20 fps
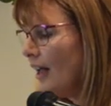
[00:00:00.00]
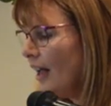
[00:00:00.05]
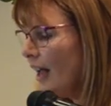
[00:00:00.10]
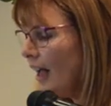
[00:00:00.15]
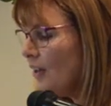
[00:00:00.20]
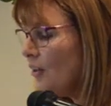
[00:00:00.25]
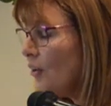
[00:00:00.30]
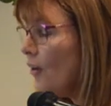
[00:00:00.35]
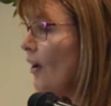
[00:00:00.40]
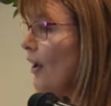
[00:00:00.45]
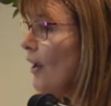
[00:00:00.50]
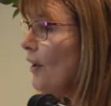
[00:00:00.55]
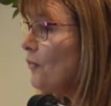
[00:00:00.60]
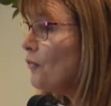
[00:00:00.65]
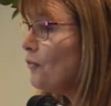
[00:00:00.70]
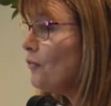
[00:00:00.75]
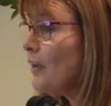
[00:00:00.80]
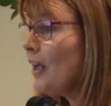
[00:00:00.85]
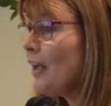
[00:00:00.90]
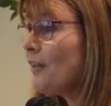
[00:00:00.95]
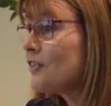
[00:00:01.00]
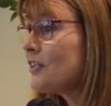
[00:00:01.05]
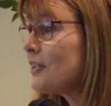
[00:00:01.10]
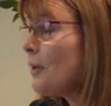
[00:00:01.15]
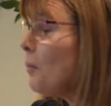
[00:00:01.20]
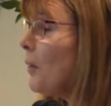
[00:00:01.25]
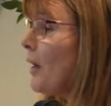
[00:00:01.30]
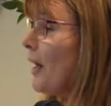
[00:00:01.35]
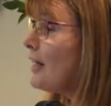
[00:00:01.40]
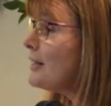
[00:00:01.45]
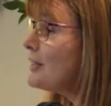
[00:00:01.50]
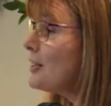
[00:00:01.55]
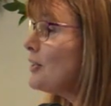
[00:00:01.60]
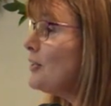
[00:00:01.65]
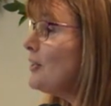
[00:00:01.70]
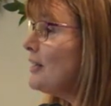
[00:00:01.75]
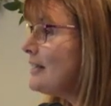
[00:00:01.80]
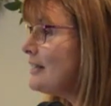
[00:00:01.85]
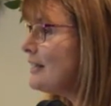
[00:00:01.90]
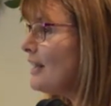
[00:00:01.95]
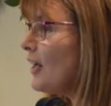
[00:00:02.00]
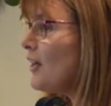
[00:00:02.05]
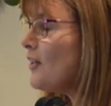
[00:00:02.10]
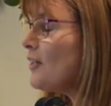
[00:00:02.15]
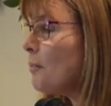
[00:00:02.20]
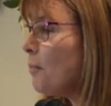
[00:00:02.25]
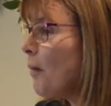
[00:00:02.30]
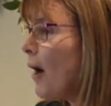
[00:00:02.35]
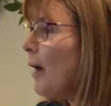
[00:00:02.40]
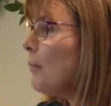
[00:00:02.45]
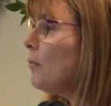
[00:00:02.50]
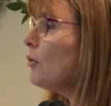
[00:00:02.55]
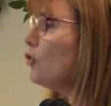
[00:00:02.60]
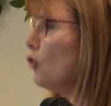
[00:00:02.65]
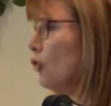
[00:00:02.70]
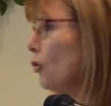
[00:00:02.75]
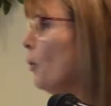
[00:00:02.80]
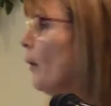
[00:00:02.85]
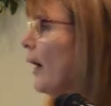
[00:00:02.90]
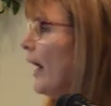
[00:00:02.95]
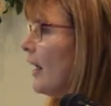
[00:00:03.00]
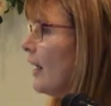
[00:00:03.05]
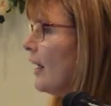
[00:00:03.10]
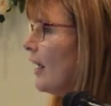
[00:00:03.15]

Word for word: And you know, if, if someone asks you to study the Bible, do it.